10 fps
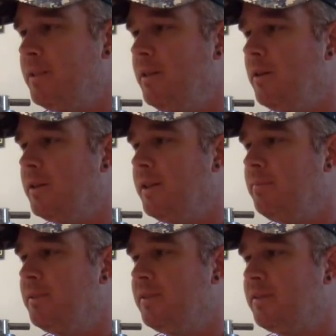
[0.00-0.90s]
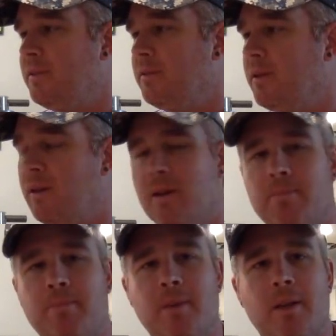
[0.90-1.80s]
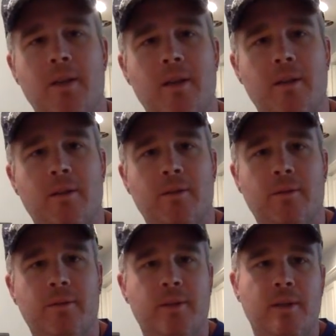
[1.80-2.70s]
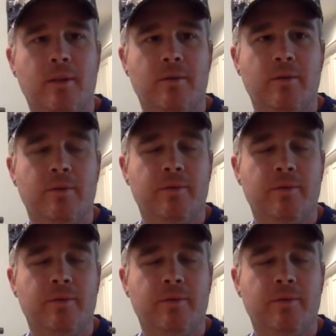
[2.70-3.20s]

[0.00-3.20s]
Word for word: you know, I'll keep this. Um, you know,